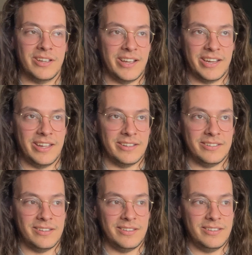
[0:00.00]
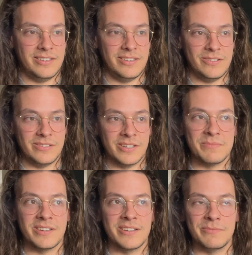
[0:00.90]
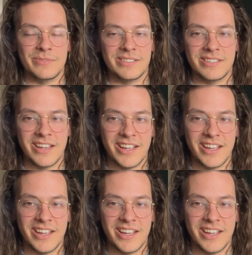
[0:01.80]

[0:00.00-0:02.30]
I guess I do sometimes.